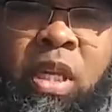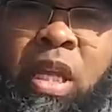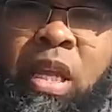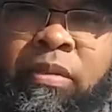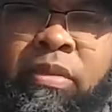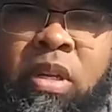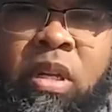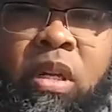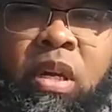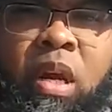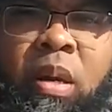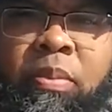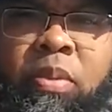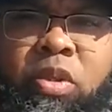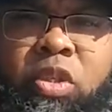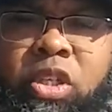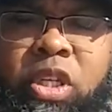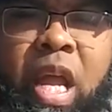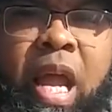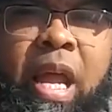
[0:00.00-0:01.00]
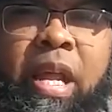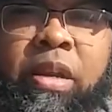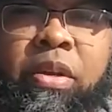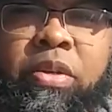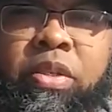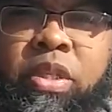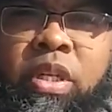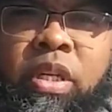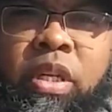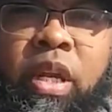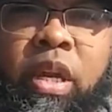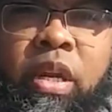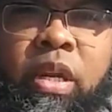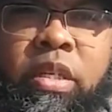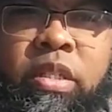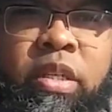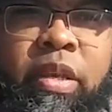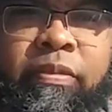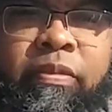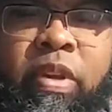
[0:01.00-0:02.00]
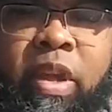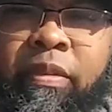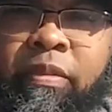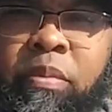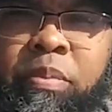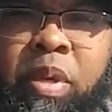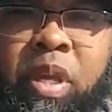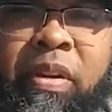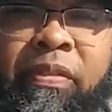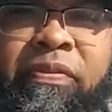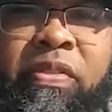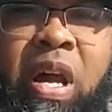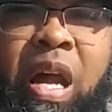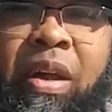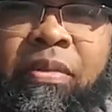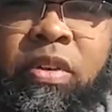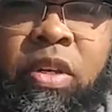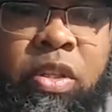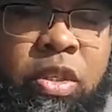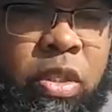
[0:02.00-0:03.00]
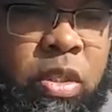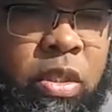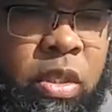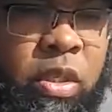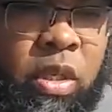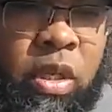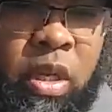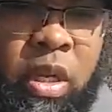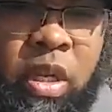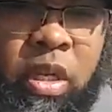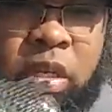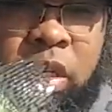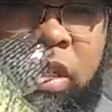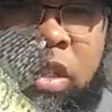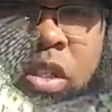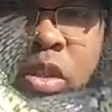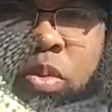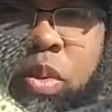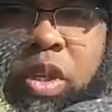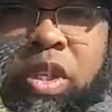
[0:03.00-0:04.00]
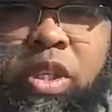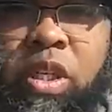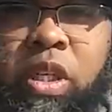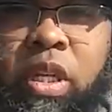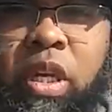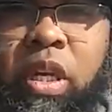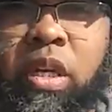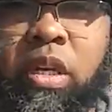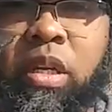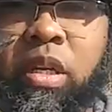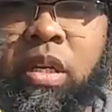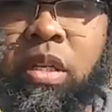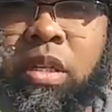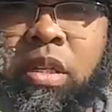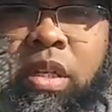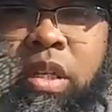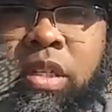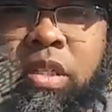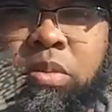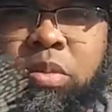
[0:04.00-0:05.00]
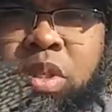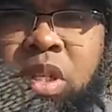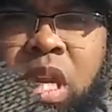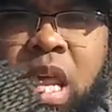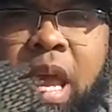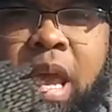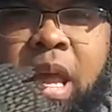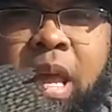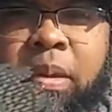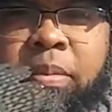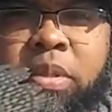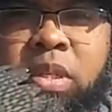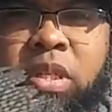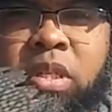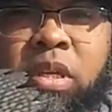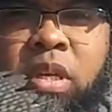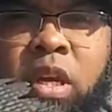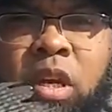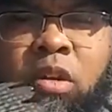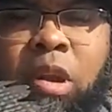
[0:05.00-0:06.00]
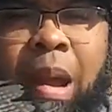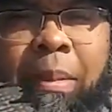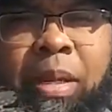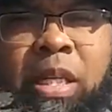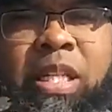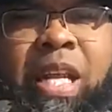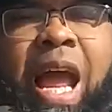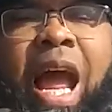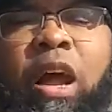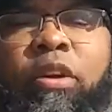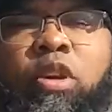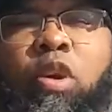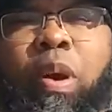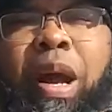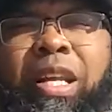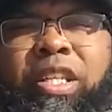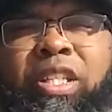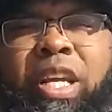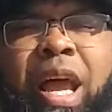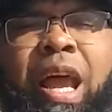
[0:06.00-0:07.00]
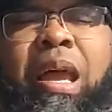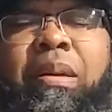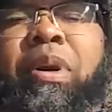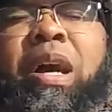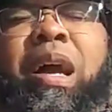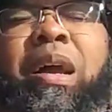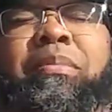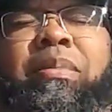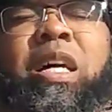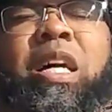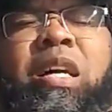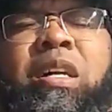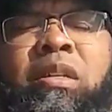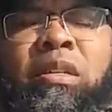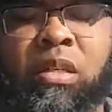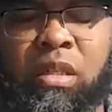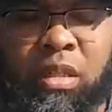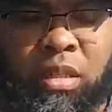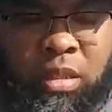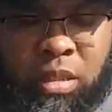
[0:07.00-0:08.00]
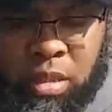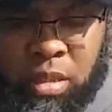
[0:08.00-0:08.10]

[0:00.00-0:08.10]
Even a couple shiners in there, that's every bit of 5 inches. This is what you get. Get some slabs. Crappie Town, USA, baby!